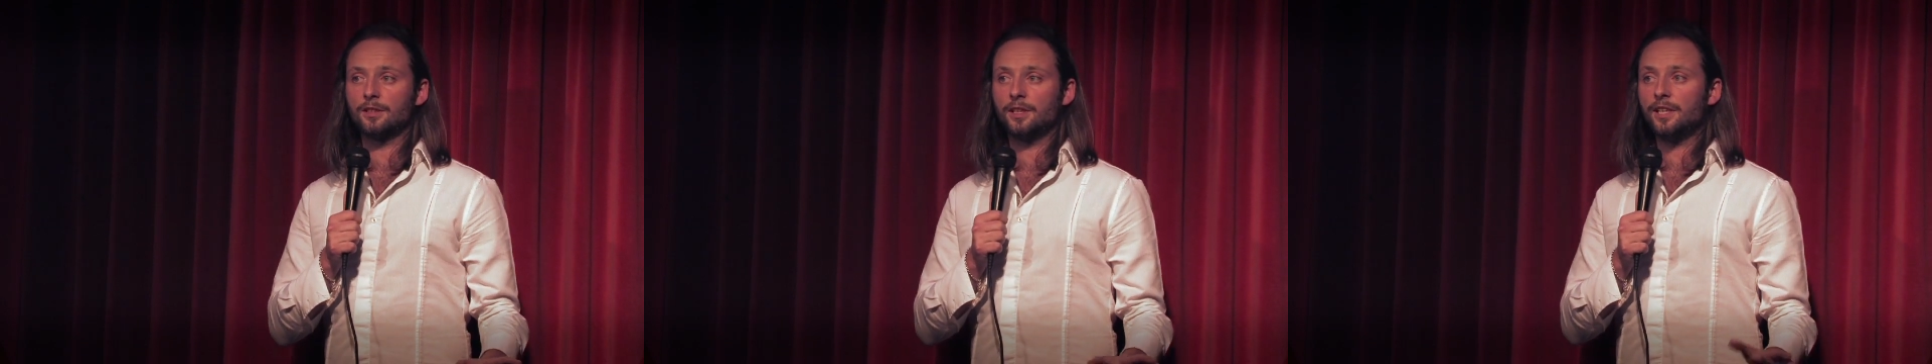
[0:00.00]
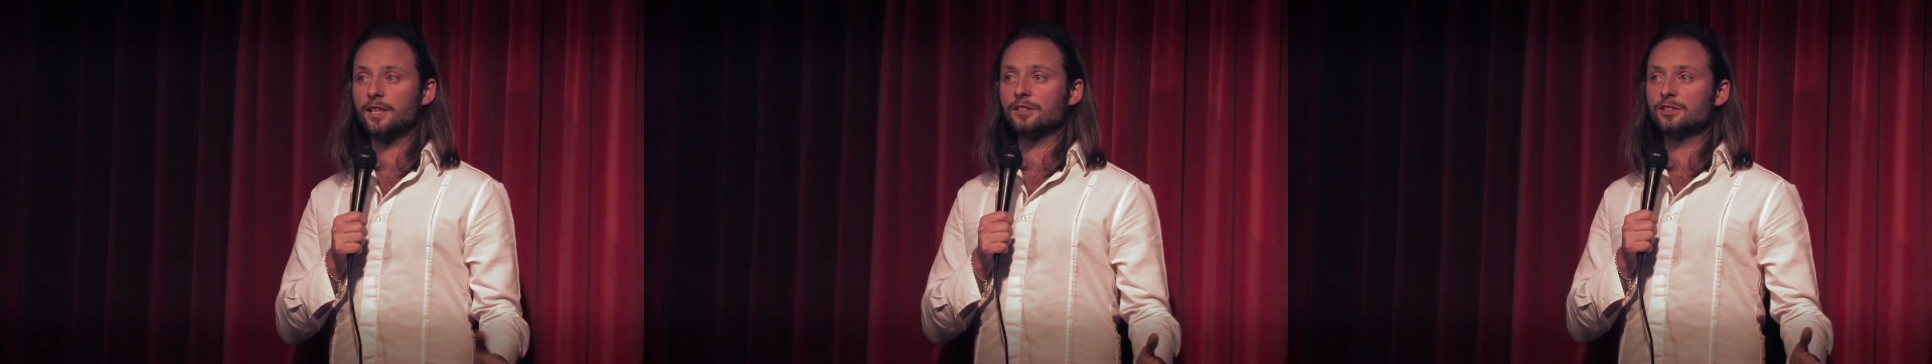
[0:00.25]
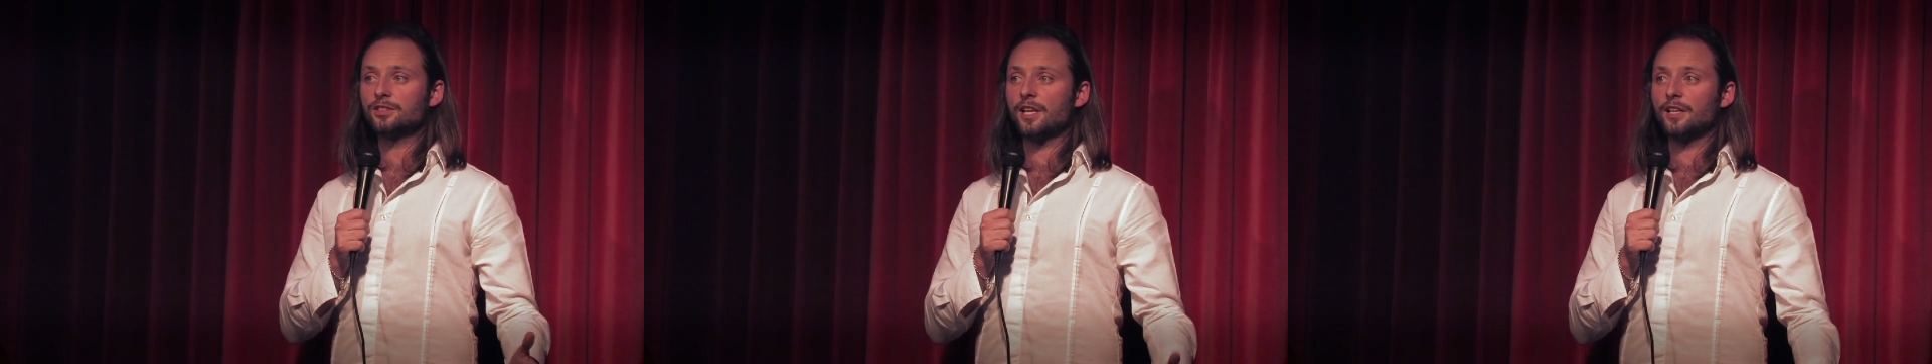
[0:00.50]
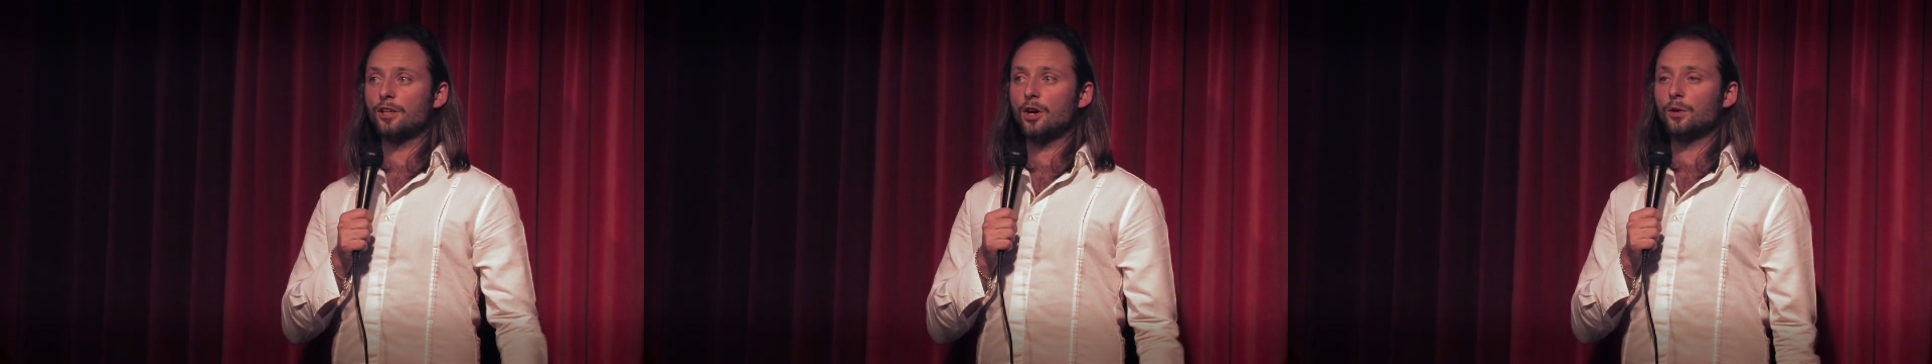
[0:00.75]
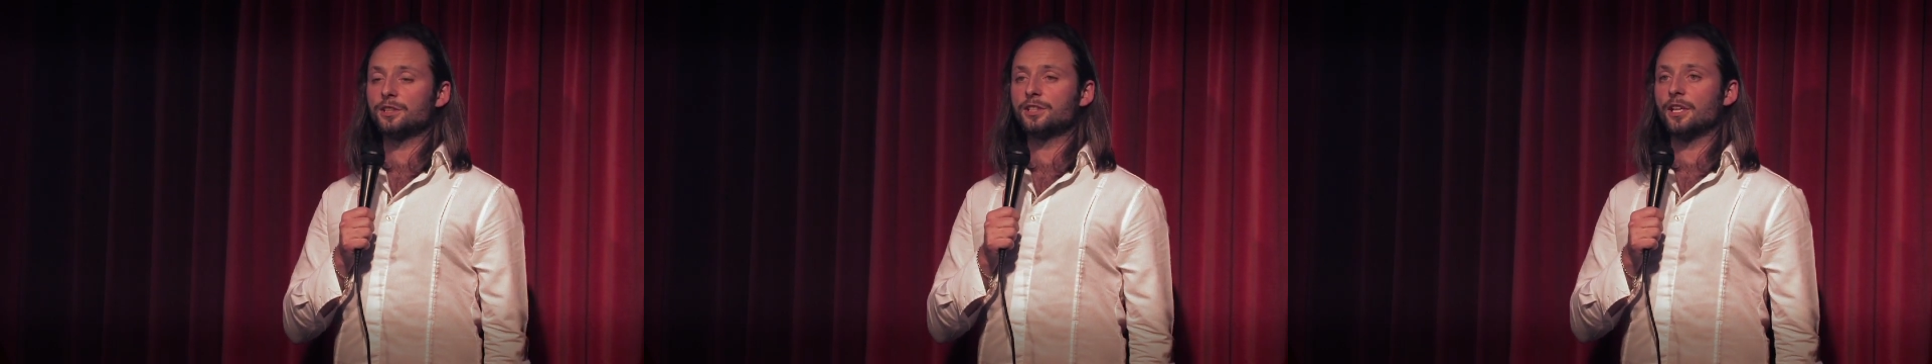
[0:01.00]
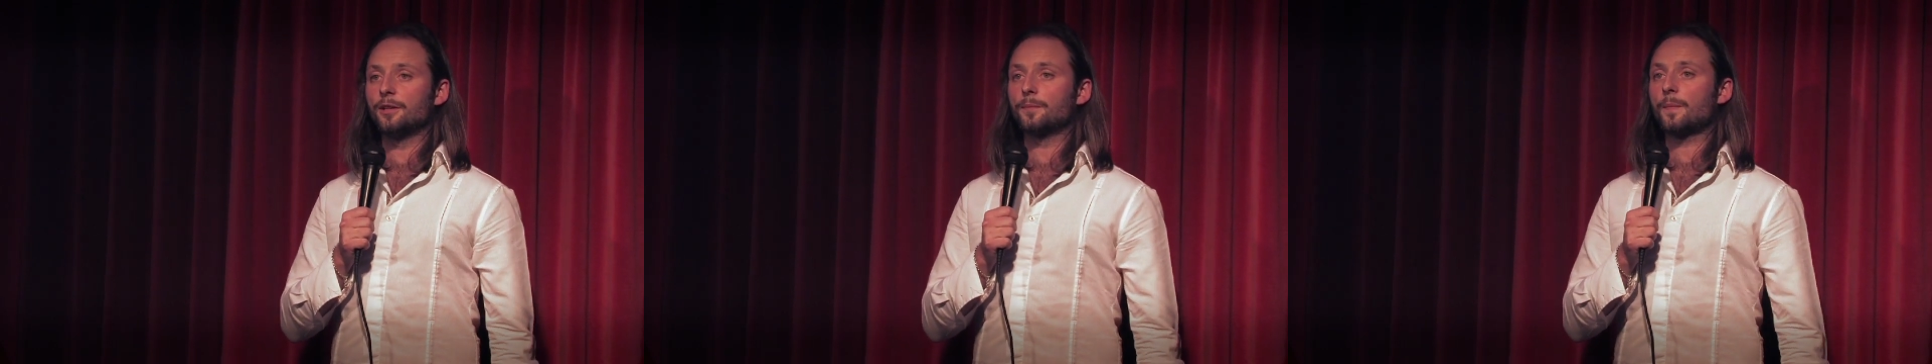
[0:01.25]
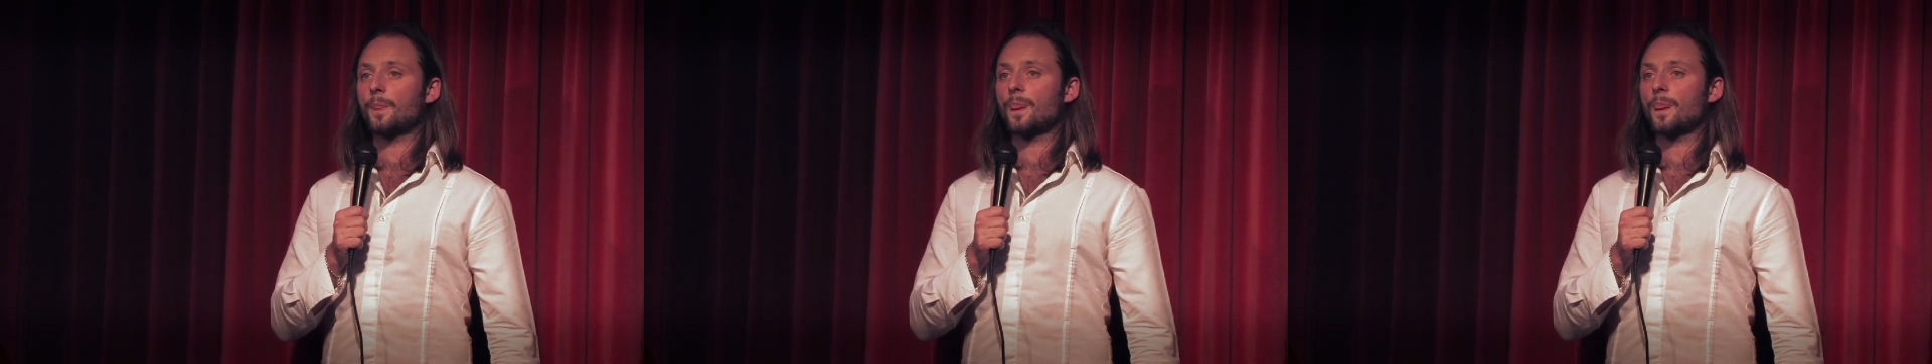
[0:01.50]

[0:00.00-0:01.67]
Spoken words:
He didn't say no. He said,